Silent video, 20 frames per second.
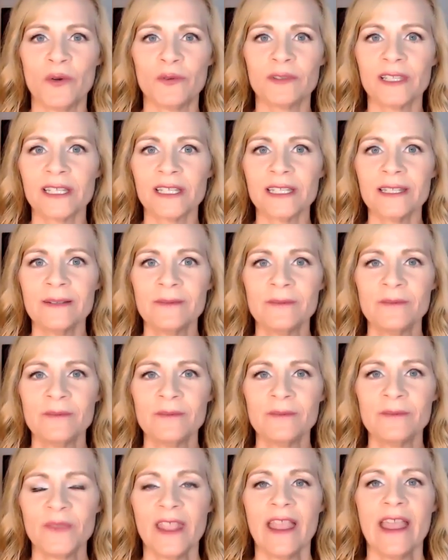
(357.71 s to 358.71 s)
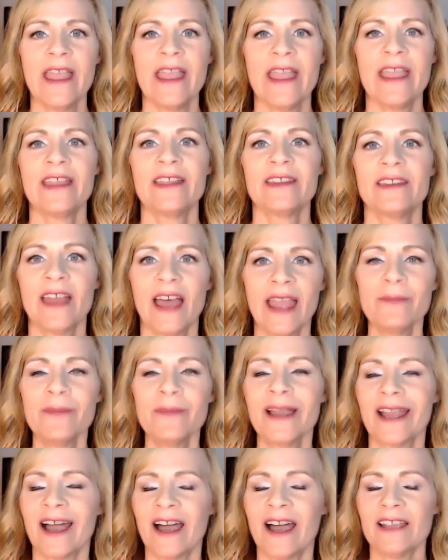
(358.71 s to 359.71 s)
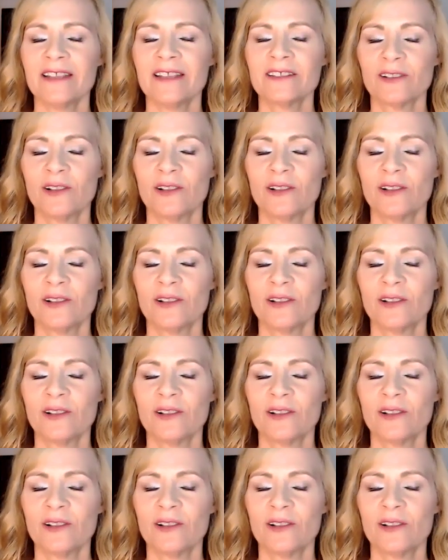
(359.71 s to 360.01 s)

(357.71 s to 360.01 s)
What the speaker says: remotely. And I had my